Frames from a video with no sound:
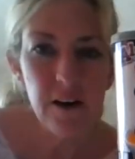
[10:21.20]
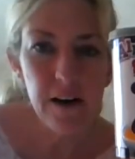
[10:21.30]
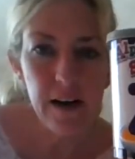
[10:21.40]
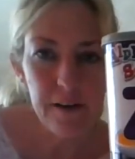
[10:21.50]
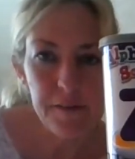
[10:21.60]

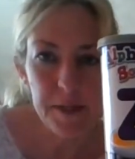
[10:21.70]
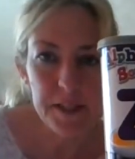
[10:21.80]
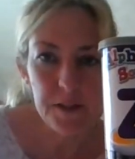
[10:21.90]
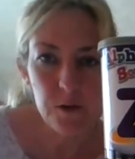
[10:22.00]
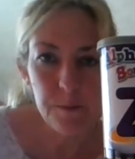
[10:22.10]
Guess what,
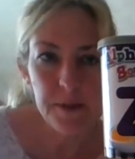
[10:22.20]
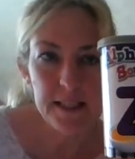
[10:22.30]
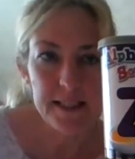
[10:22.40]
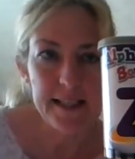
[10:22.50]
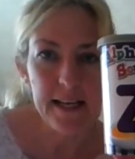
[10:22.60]
friends? I
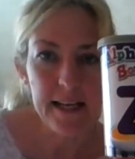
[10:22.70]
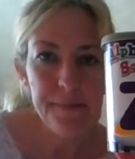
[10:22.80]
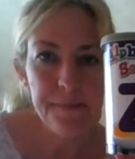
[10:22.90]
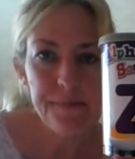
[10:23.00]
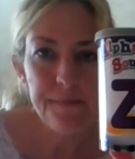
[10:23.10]
don't have my
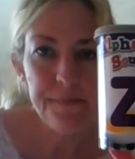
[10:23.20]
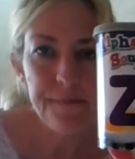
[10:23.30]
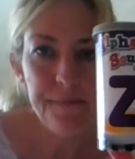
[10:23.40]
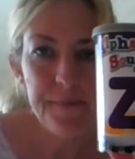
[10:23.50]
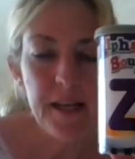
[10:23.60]
Z
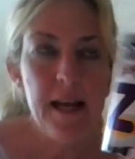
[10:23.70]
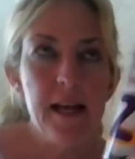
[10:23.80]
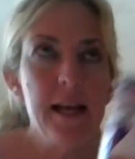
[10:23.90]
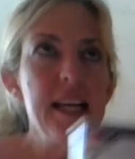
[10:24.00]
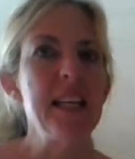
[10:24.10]
acorn
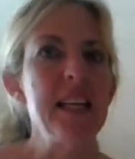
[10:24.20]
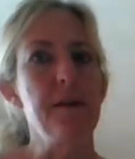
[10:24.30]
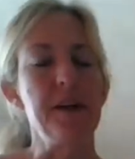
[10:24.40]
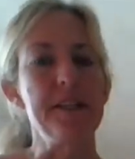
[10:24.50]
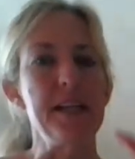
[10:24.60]
today. I
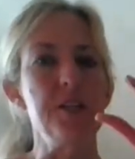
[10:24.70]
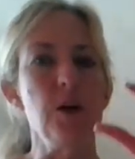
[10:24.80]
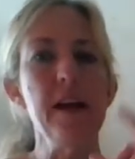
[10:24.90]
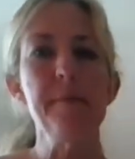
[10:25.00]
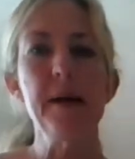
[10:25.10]
think
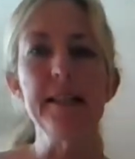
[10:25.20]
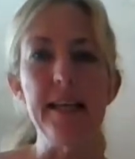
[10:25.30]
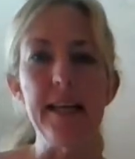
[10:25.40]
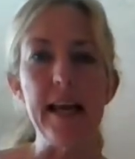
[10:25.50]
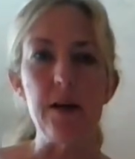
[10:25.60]
I
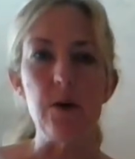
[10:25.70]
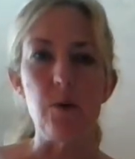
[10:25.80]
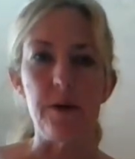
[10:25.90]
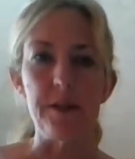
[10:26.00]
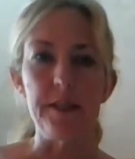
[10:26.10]
may have
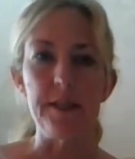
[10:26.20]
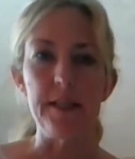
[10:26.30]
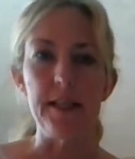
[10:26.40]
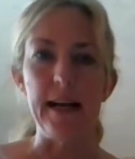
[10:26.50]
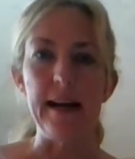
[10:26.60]
left it
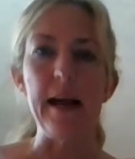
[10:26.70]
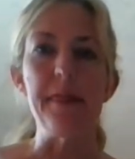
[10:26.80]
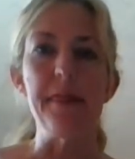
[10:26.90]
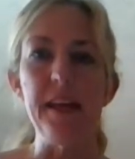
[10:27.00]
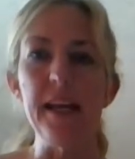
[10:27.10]
in our
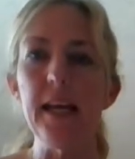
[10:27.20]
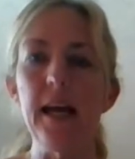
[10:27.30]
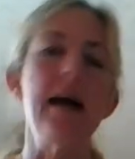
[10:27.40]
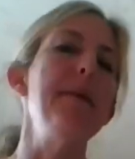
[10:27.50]
classroom.